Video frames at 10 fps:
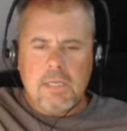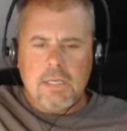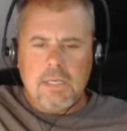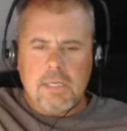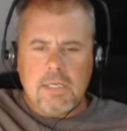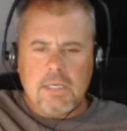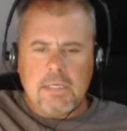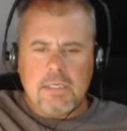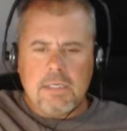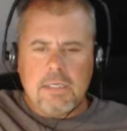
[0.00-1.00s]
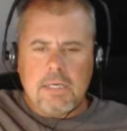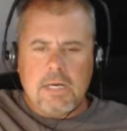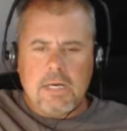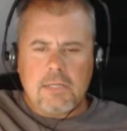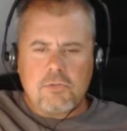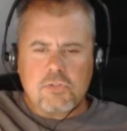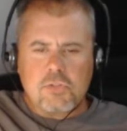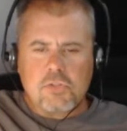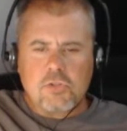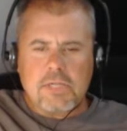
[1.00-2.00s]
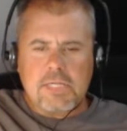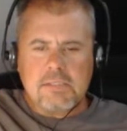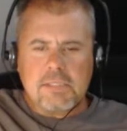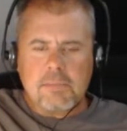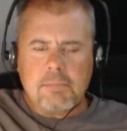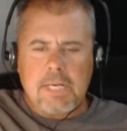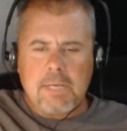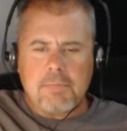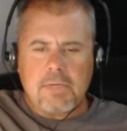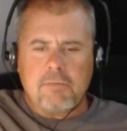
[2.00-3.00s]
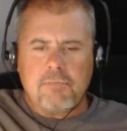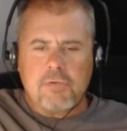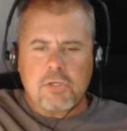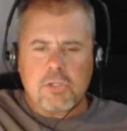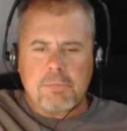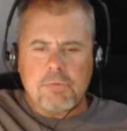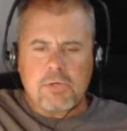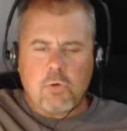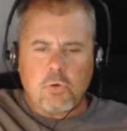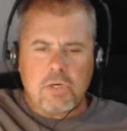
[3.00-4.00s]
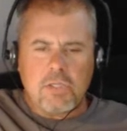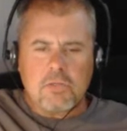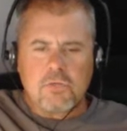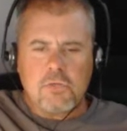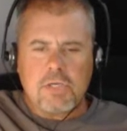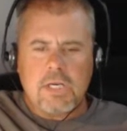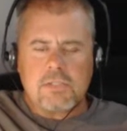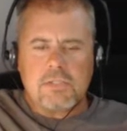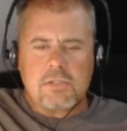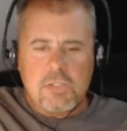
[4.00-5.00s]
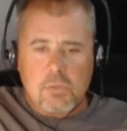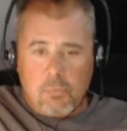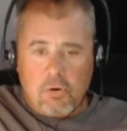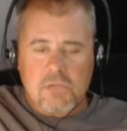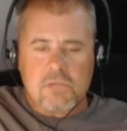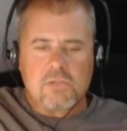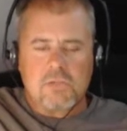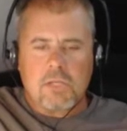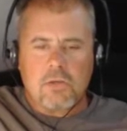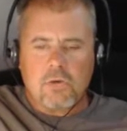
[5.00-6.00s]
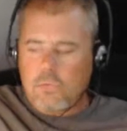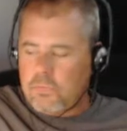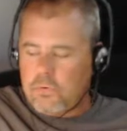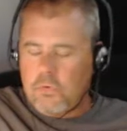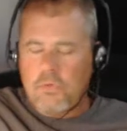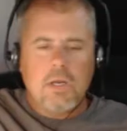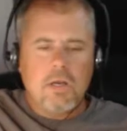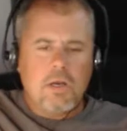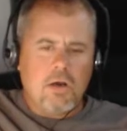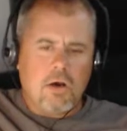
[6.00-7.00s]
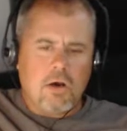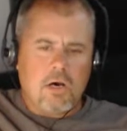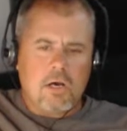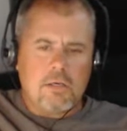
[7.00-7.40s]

And I just glanced at the map. I figured, let me record it so you guys can see the process I go through on